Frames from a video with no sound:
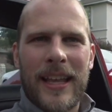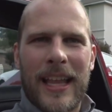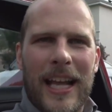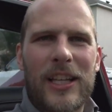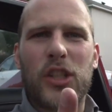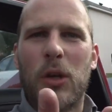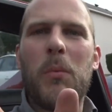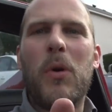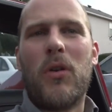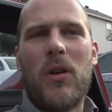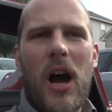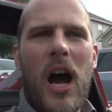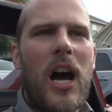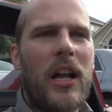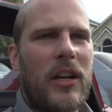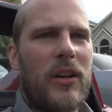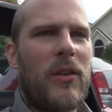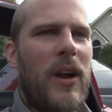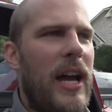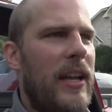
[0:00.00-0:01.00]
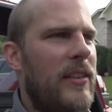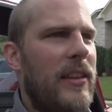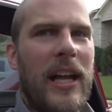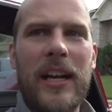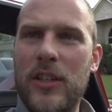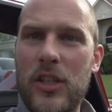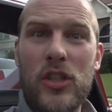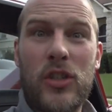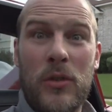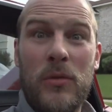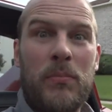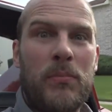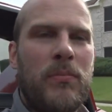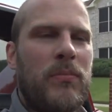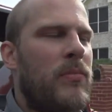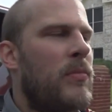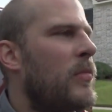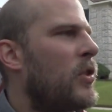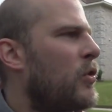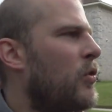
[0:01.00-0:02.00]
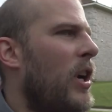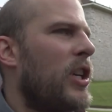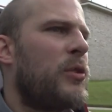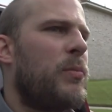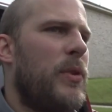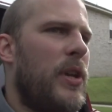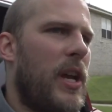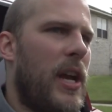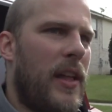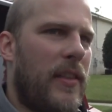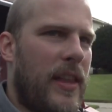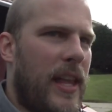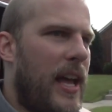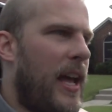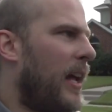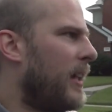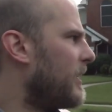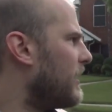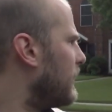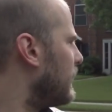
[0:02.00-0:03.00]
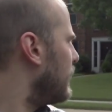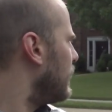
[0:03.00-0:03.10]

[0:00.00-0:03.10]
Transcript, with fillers: That's a Marauder right there. Just trust me on that.